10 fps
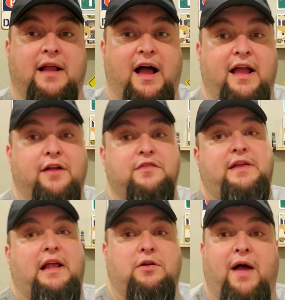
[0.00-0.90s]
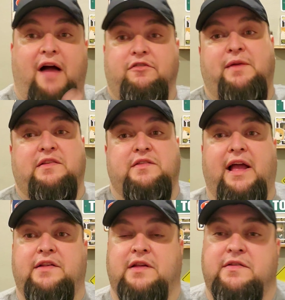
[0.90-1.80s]
I understand I don't have as many
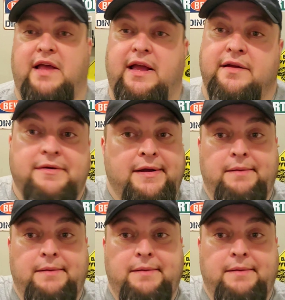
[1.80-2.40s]
snakes as, say,